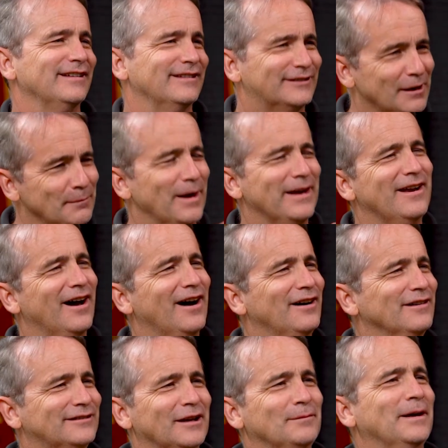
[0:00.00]
some I
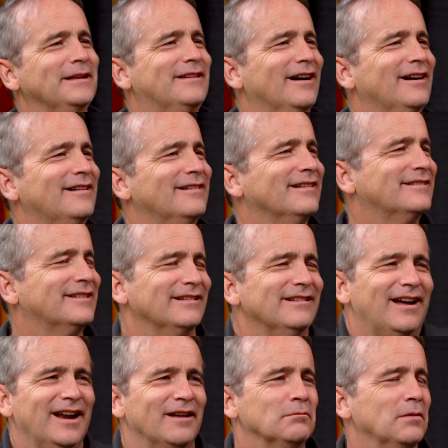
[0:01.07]
know, some I don't, and a
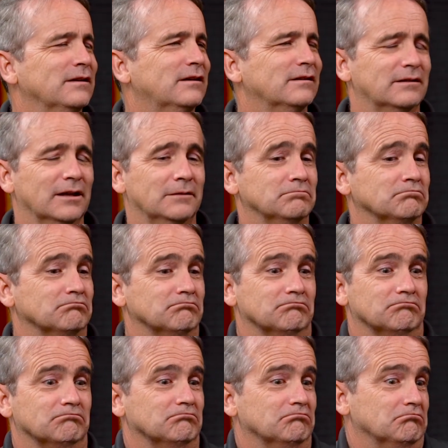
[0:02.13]
lot of them I just
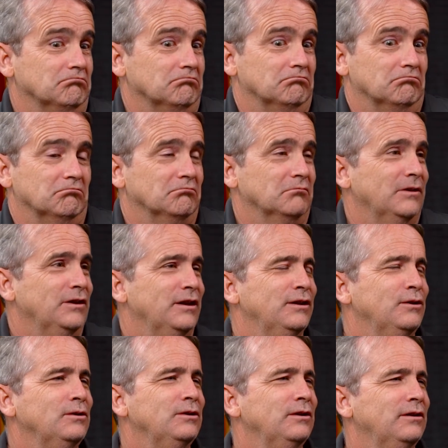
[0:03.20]

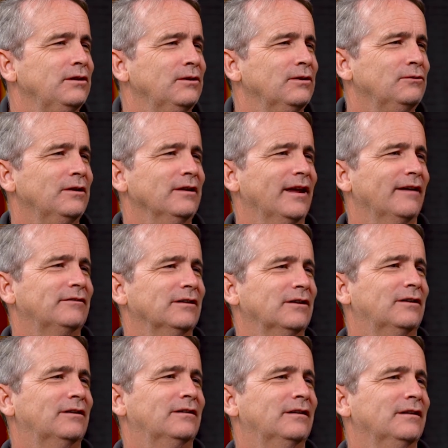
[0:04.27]
you really have to
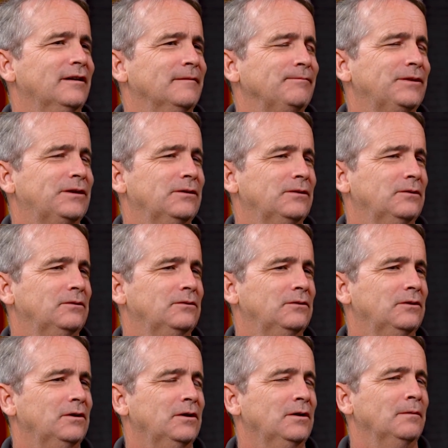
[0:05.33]
learn to,
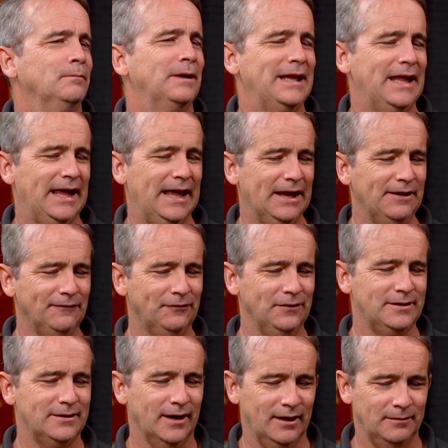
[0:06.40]
but
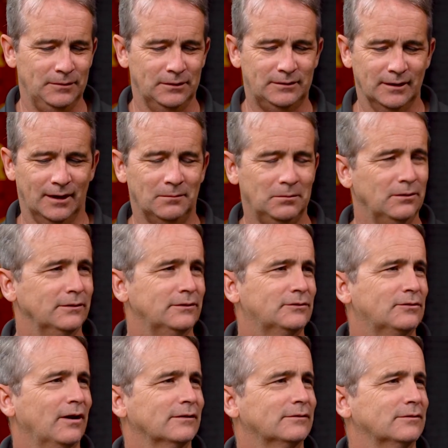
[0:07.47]
every time you double in
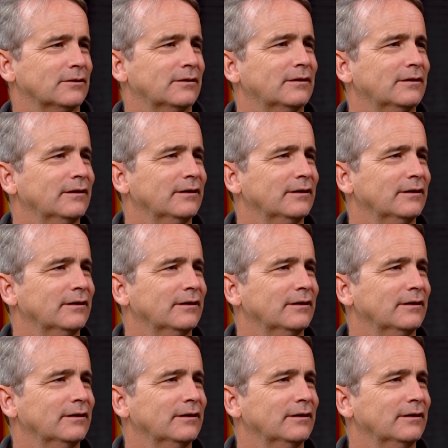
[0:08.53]
structure,